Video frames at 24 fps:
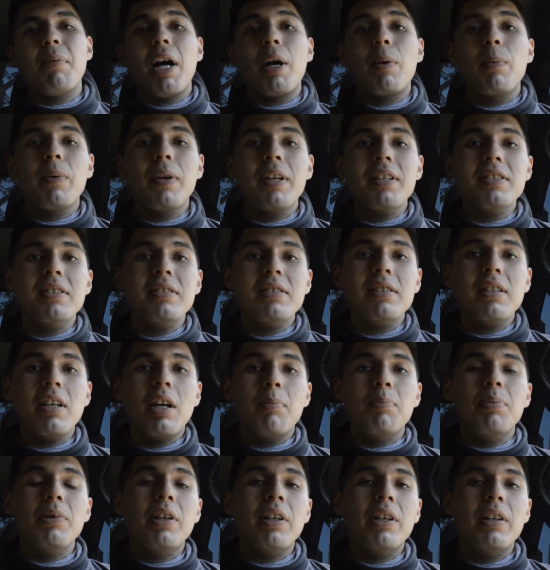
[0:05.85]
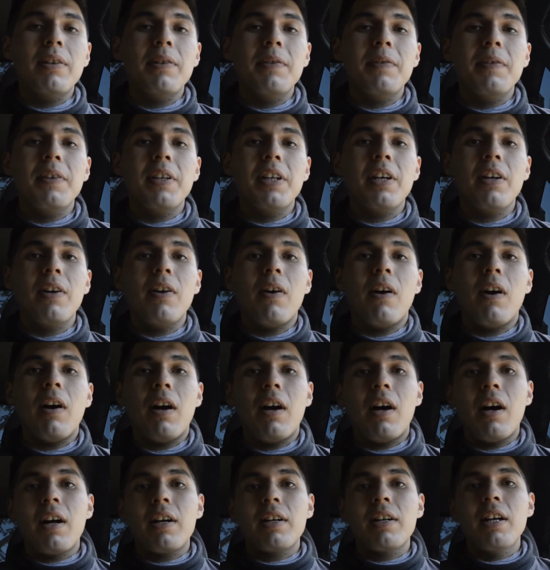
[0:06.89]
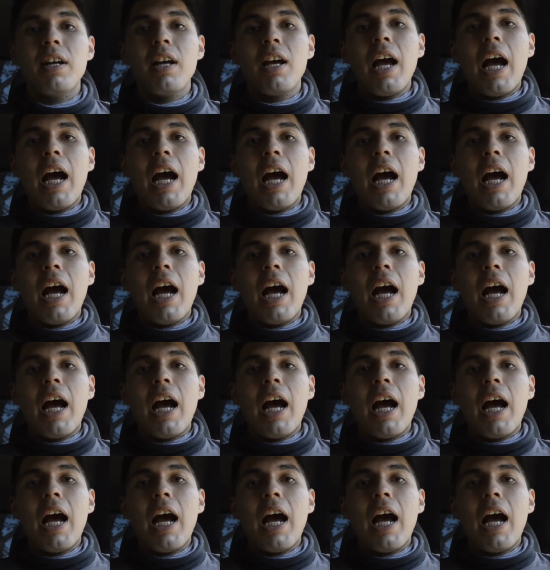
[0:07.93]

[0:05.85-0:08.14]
I recently uploaded a video on